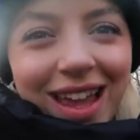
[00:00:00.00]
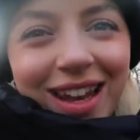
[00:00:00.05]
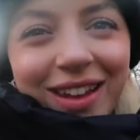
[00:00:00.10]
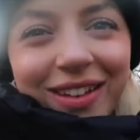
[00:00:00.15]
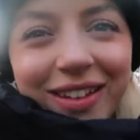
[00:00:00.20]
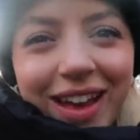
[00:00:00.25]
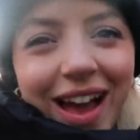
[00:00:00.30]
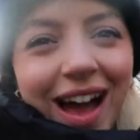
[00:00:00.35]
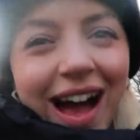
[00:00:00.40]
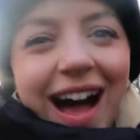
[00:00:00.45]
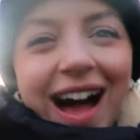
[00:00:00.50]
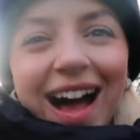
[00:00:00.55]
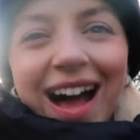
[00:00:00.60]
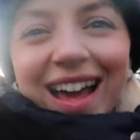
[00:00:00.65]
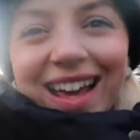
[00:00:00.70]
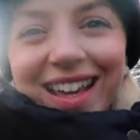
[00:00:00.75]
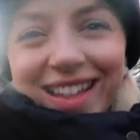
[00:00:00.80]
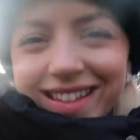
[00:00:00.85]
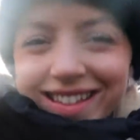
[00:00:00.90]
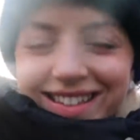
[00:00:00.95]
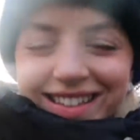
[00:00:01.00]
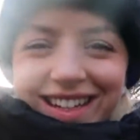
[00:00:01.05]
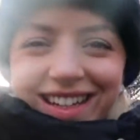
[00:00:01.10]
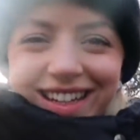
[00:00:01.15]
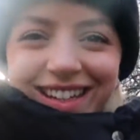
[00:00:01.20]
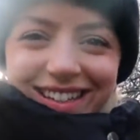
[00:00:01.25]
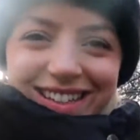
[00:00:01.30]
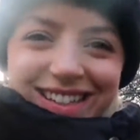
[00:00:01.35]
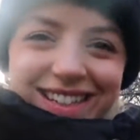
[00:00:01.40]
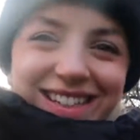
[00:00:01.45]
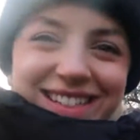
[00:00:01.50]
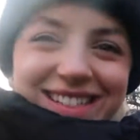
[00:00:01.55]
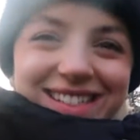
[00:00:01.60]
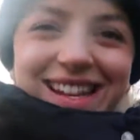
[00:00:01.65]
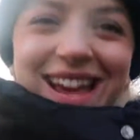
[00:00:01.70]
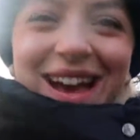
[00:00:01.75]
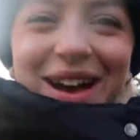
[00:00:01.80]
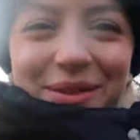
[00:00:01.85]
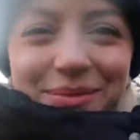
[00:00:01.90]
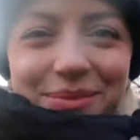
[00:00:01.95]
Hello guys, it is
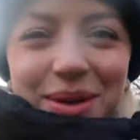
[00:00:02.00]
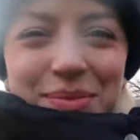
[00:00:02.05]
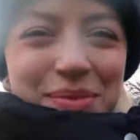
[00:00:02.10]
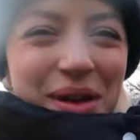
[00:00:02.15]
now my